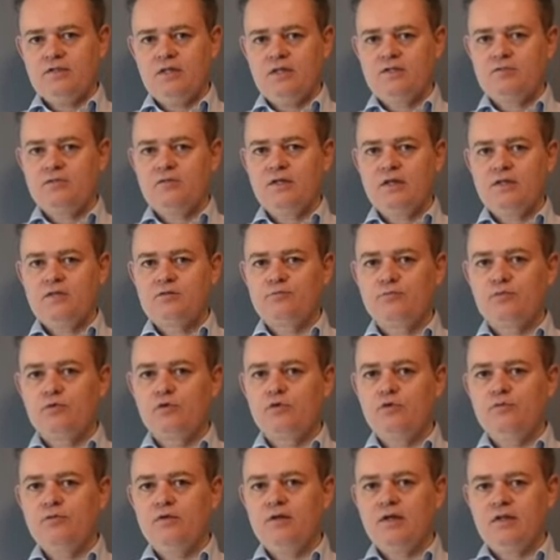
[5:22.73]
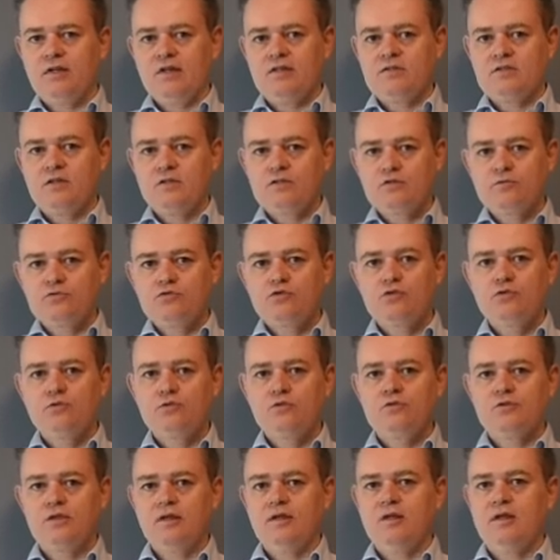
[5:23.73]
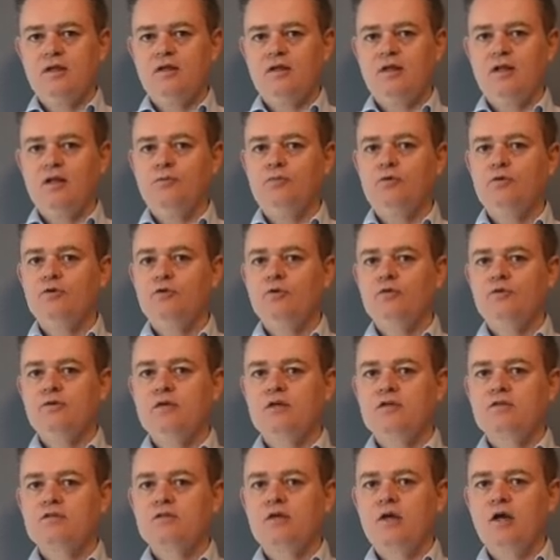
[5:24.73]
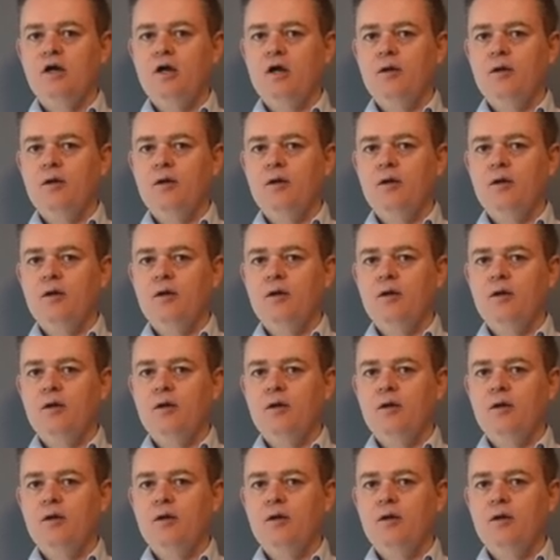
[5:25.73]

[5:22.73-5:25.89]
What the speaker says: That's proven, and there's lots of tools that can help you do this.